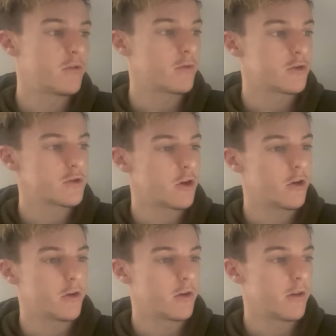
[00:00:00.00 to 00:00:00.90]
thrust on
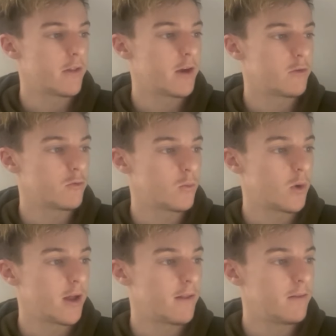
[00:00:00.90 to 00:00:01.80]
there as
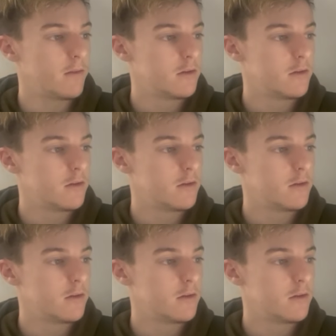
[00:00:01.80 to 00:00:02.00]
well.